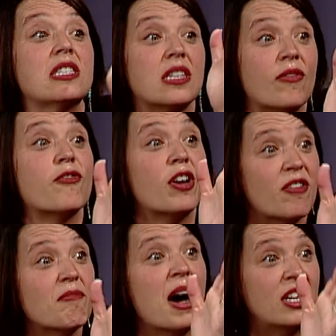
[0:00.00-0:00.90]
is in front
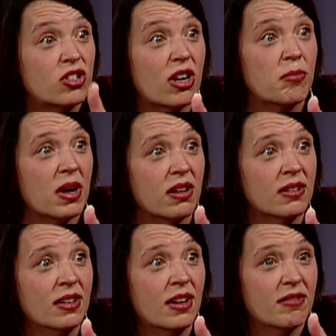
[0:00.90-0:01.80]
of my treadmill,
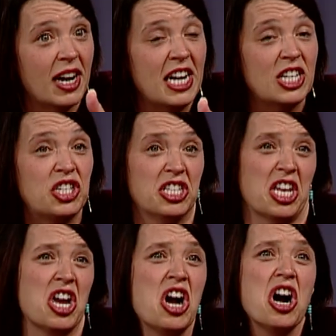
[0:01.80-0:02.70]
right? And she's
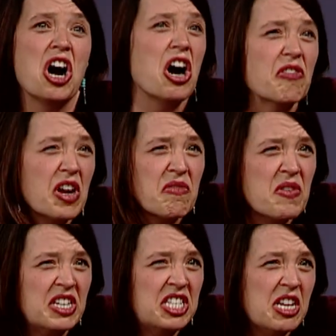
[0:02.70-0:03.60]
like, All right,
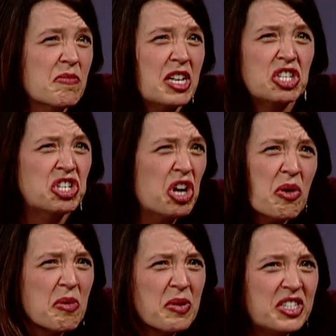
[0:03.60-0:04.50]
red team, let's
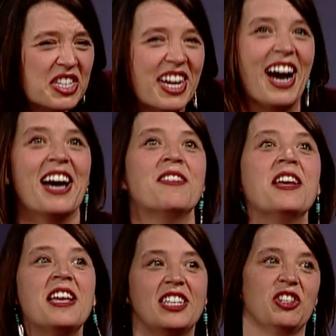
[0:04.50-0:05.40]
show them what you got.
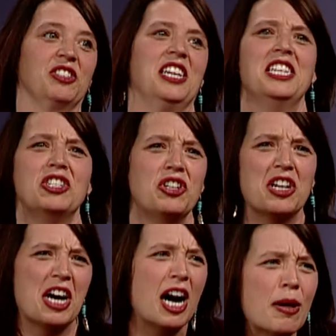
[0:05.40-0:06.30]
She goes, I need you
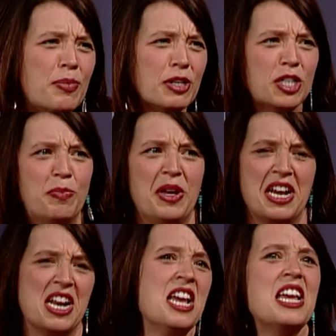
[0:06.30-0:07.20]
to up your
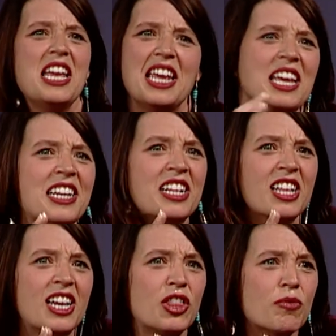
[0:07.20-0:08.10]
speed
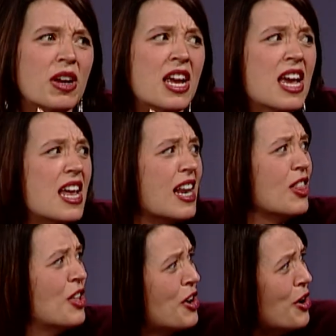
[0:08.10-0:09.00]
incline three. And I
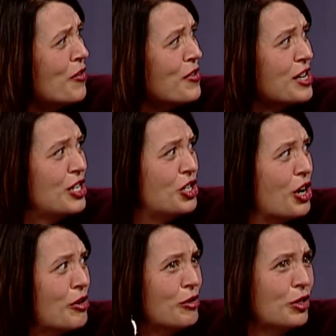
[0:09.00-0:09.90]
look over to
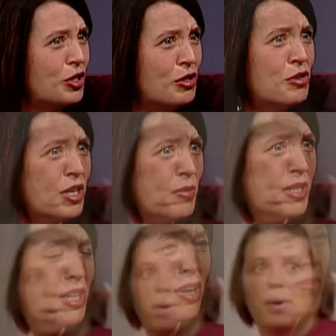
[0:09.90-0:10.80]
Joe, who's two
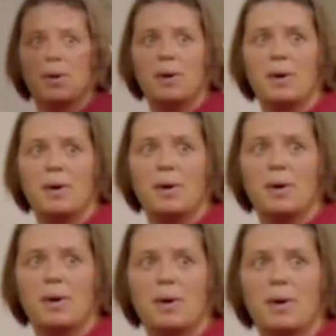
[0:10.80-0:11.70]
treadmills down, and I'm like, this
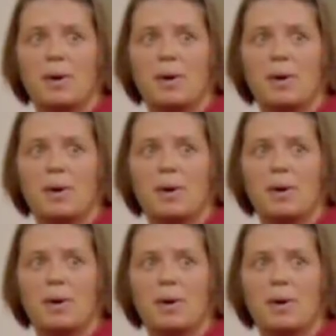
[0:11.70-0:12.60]
thing inclines?
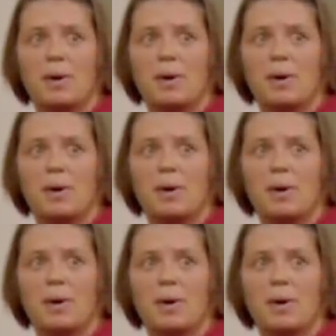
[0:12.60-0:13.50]
I didn't even
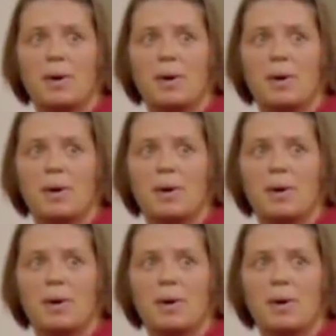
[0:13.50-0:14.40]
know the treadmill
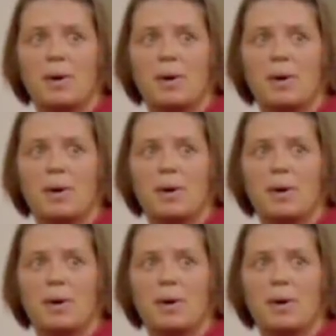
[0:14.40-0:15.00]
inclined, right?